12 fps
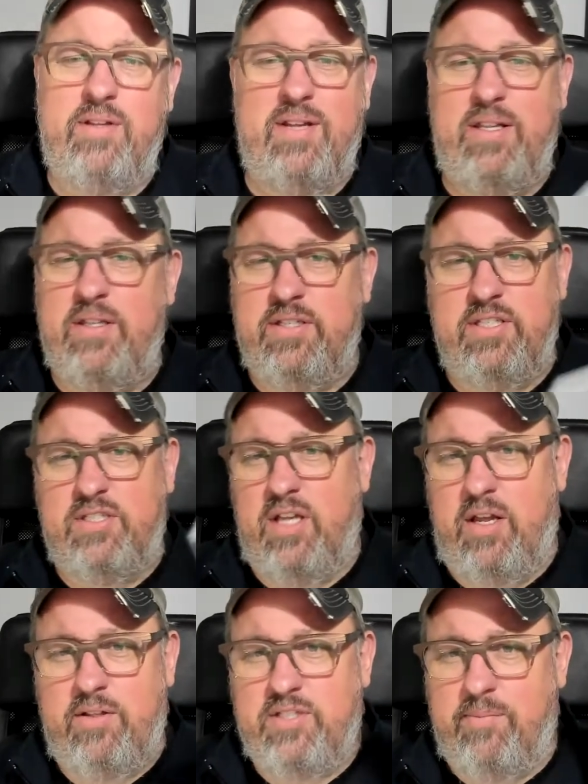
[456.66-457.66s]
This is
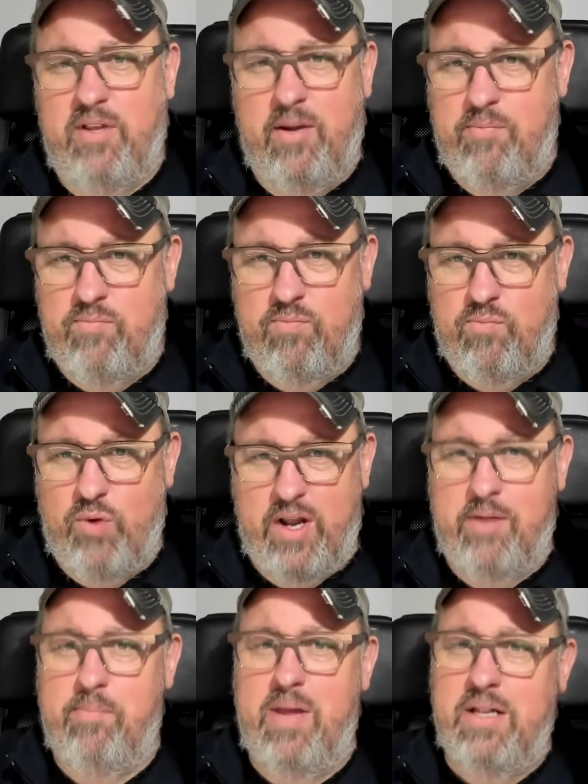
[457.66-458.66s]
not something I'm
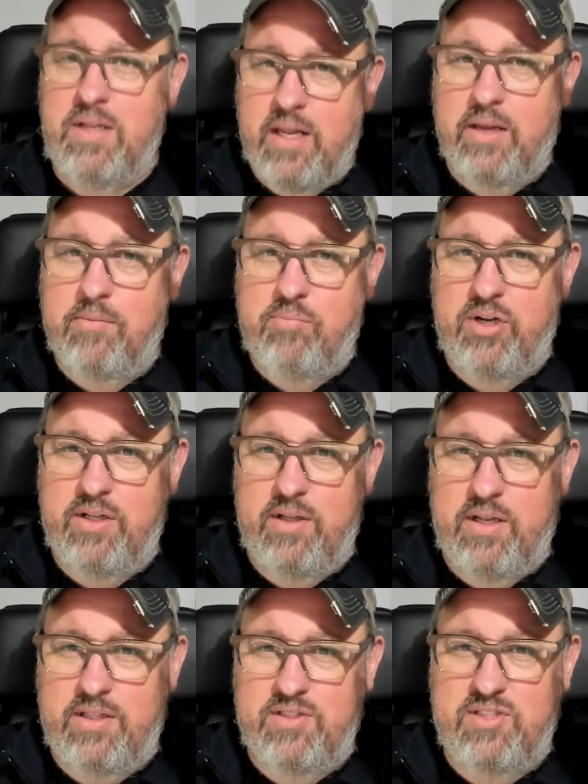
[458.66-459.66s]
recommending, but
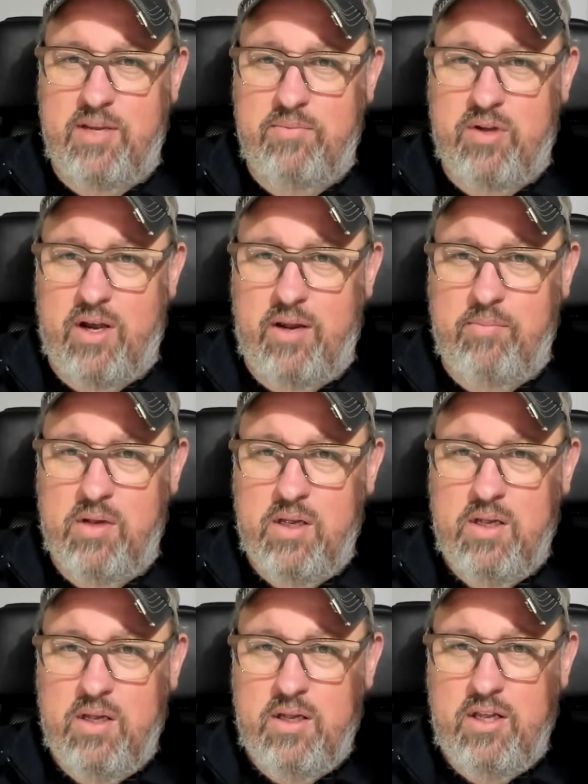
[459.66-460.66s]
at the same time,
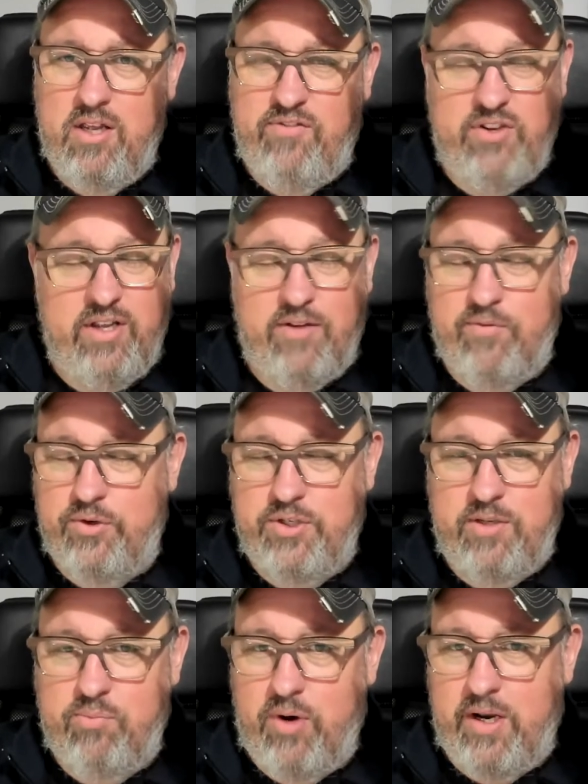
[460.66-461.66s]
if you can get them for
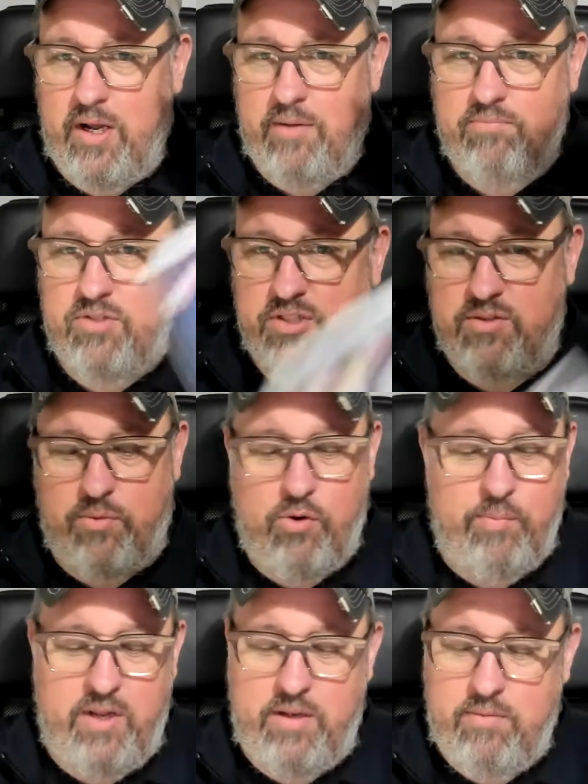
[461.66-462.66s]
cheap, why not? Just throw
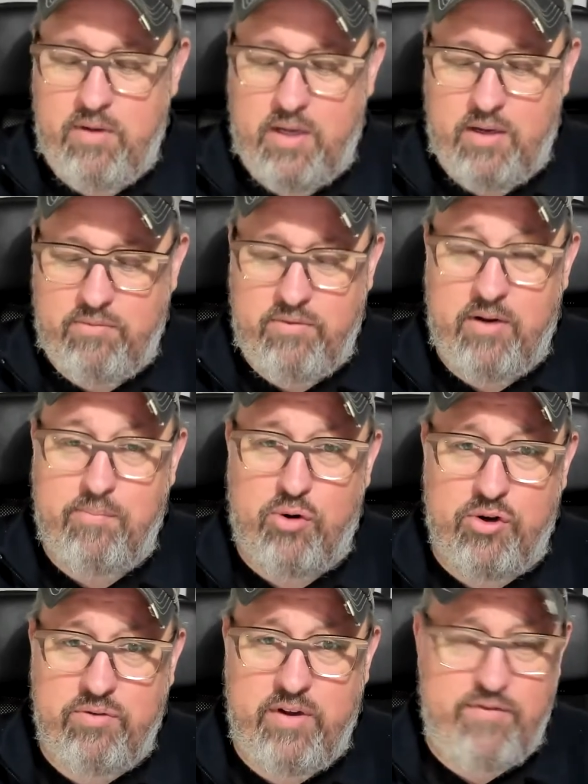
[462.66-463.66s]
them in, let them
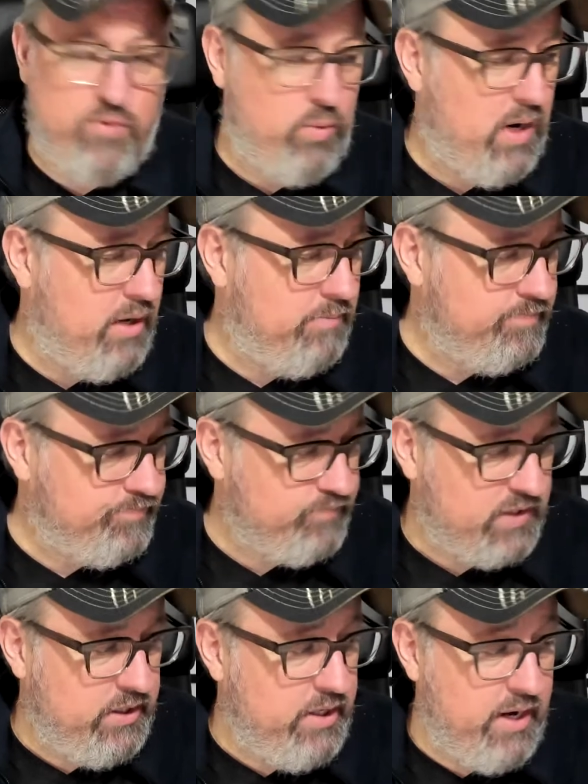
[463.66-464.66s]
percolate for a while.
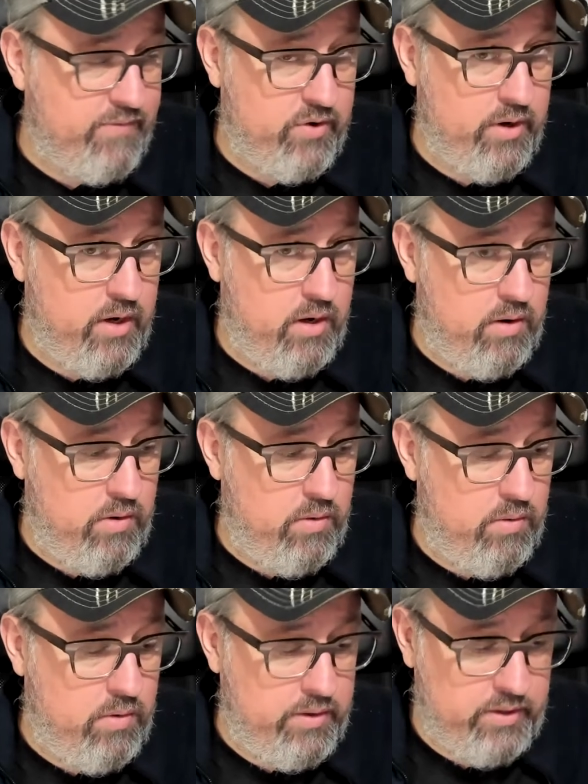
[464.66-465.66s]
You never
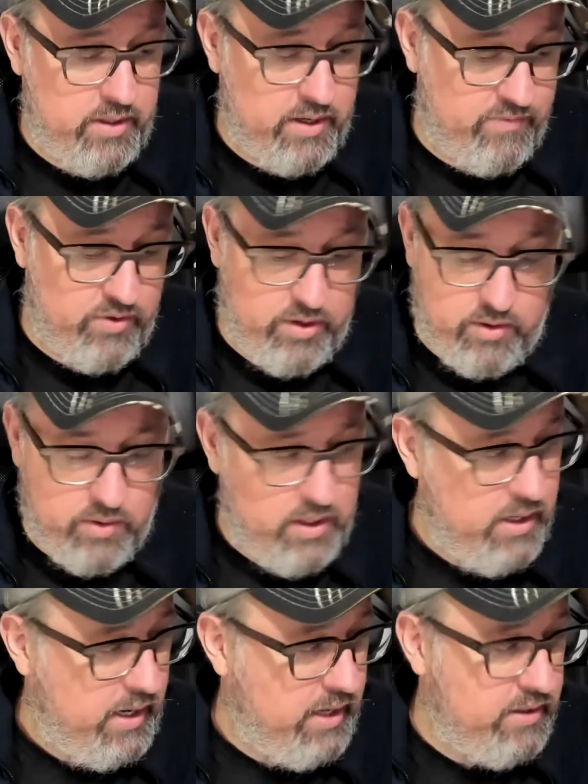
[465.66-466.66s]
know. You never know.
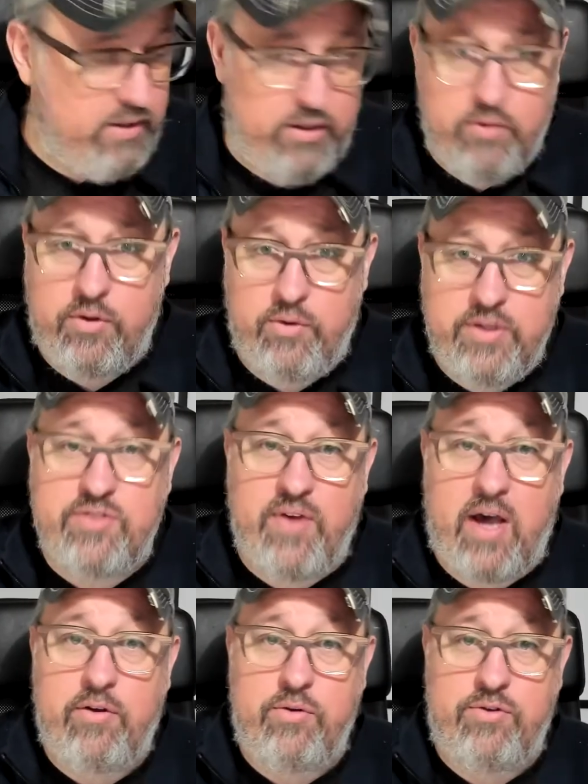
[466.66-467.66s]
And there is
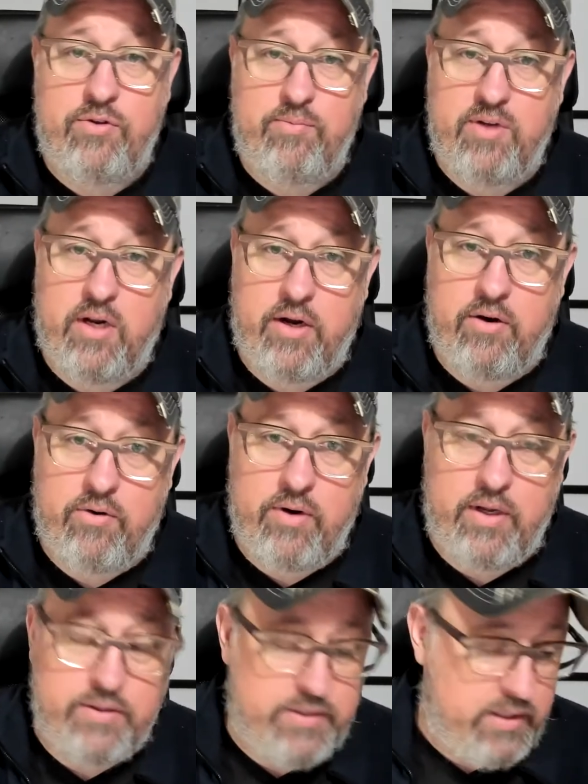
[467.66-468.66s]
value to them in higher
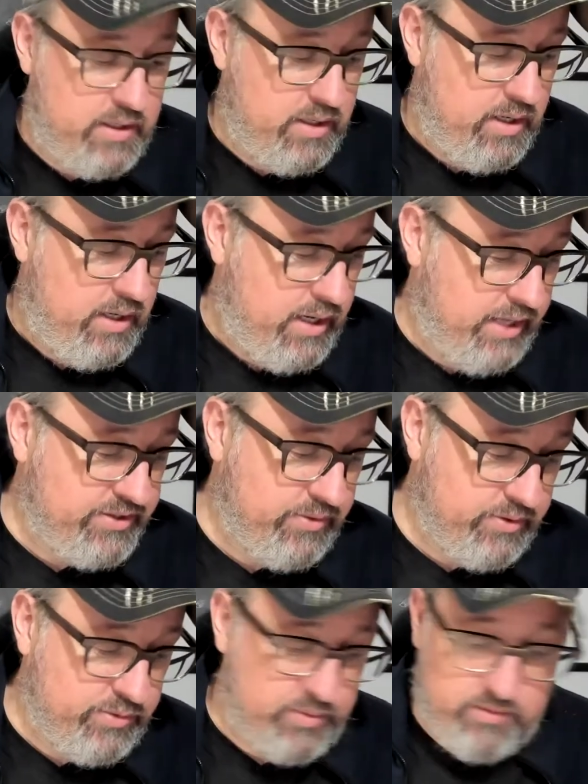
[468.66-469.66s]
grades, as there
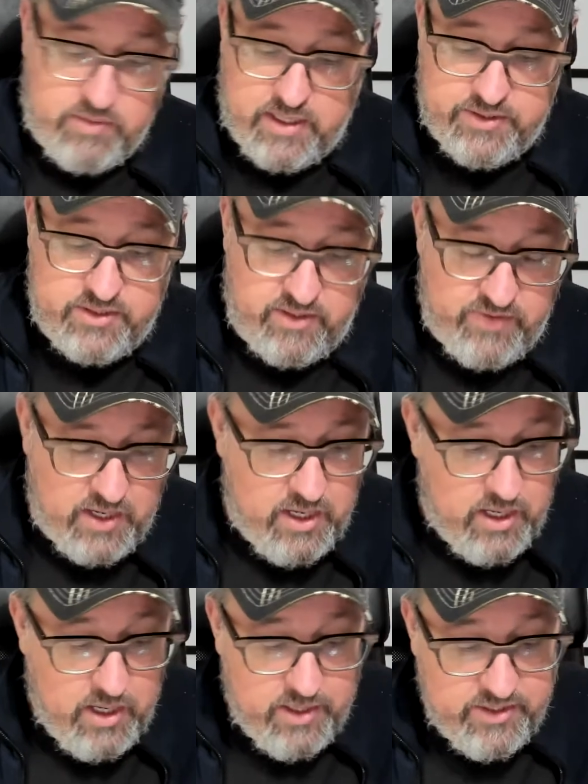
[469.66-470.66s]
is with a lot of stuff.
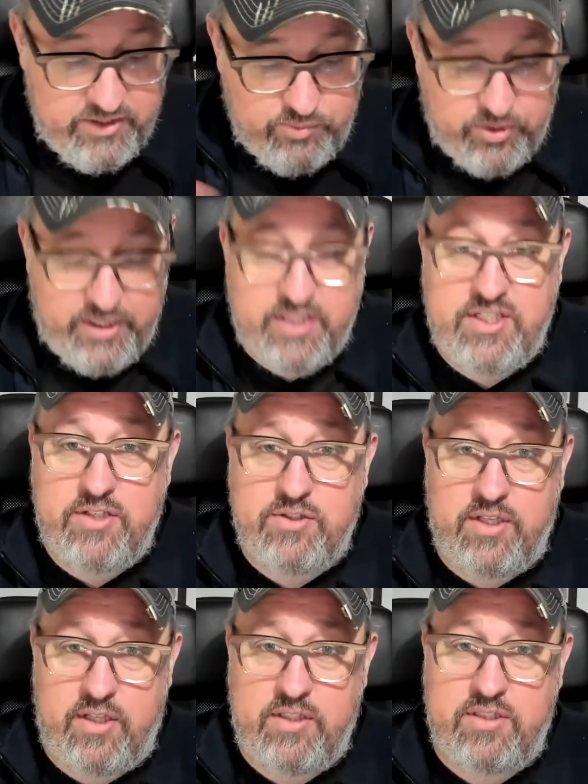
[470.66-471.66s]
This is where it gets interesting.